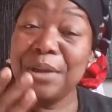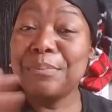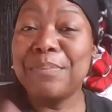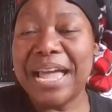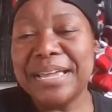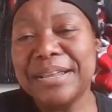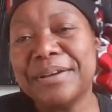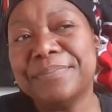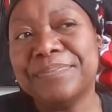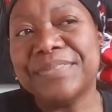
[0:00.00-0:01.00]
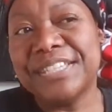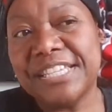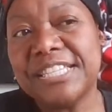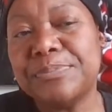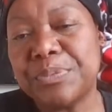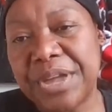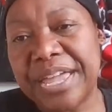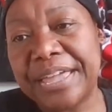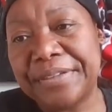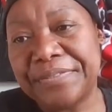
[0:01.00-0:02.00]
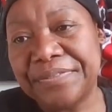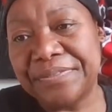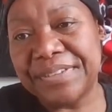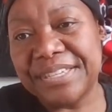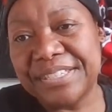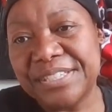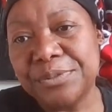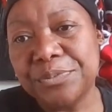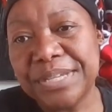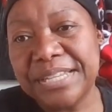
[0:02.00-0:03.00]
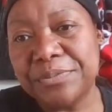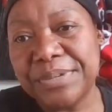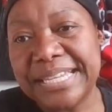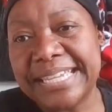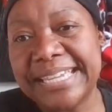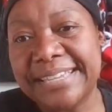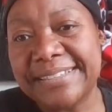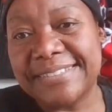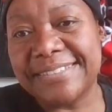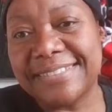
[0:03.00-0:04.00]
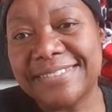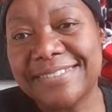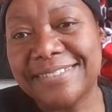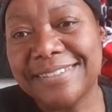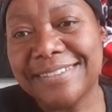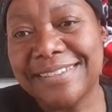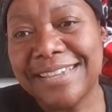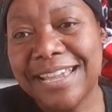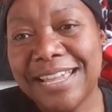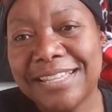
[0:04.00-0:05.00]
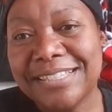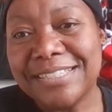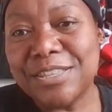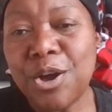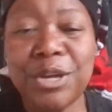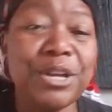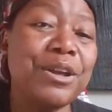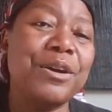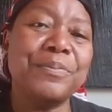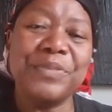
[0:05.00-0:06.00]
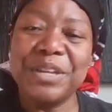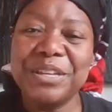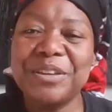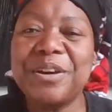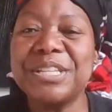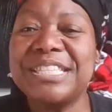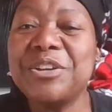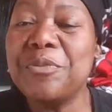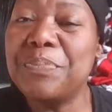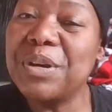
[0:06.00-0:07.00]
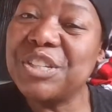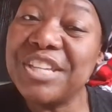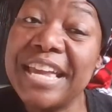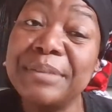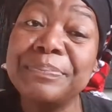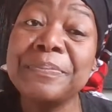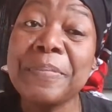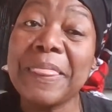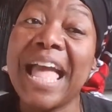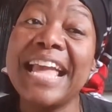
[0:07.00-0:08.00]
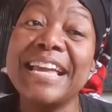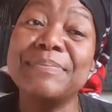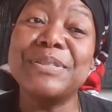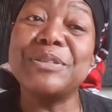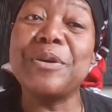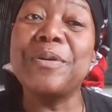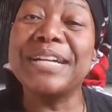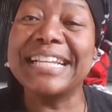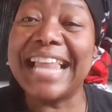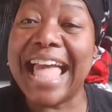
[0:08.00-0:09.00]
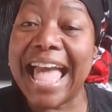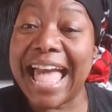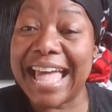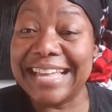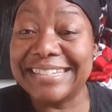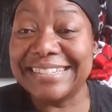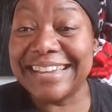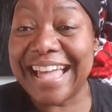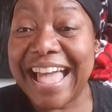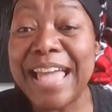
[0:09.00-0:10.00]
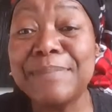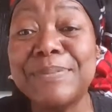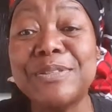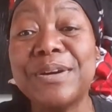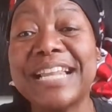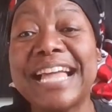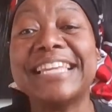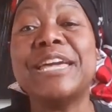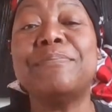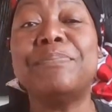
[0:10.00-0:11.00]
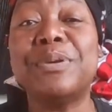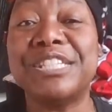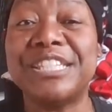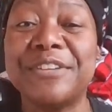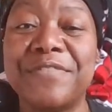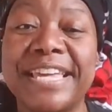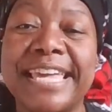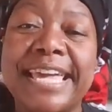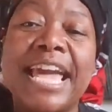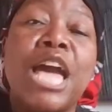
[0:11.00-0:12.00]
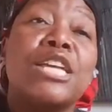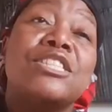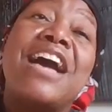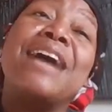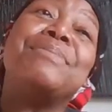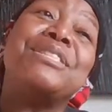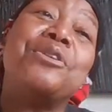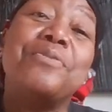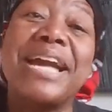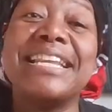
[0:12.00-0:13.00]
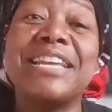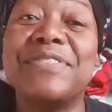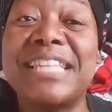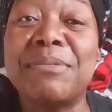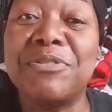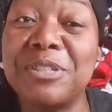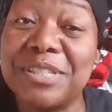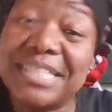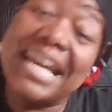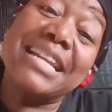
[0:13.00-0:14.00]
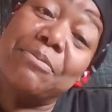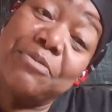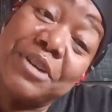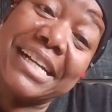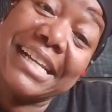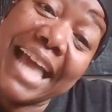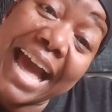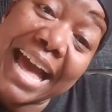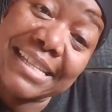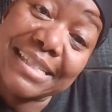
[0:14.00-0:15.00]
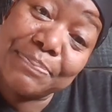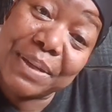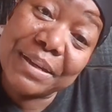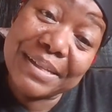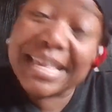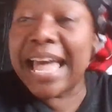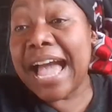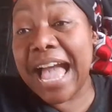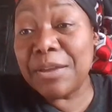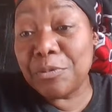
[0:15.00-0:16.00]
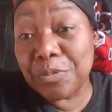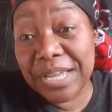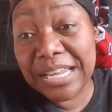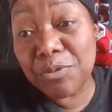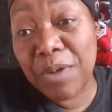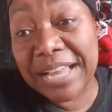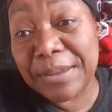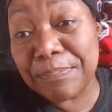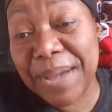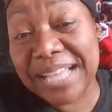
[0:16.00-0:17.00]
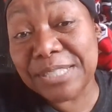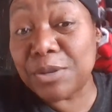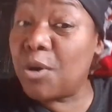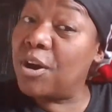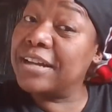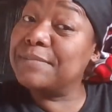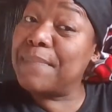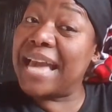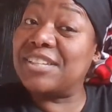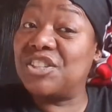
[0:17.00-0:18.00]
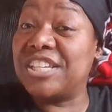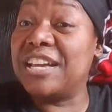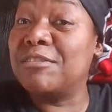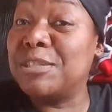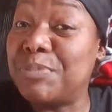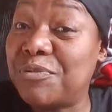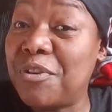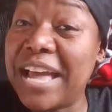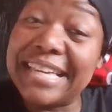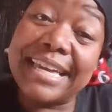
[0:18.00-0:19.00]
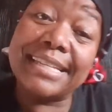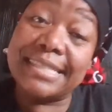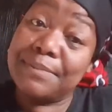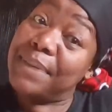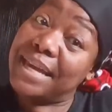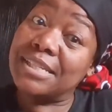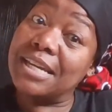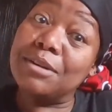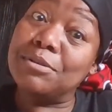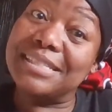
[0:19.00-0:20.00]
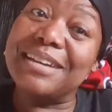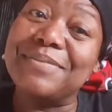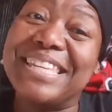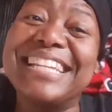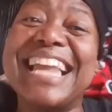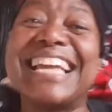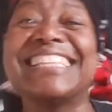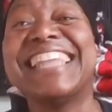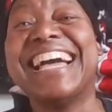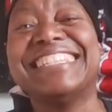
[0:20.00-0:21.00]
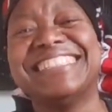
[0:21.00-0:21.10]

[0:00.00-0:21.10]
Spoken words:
But you know, she's brave. She really, really is. So, you know, you're still pushing. I am so glad. I am so glad. Keep pushing, Vicky. So I'm still waiting for some of you to sign up for class, because I really want to pass on my shells before I get dementia or something like that.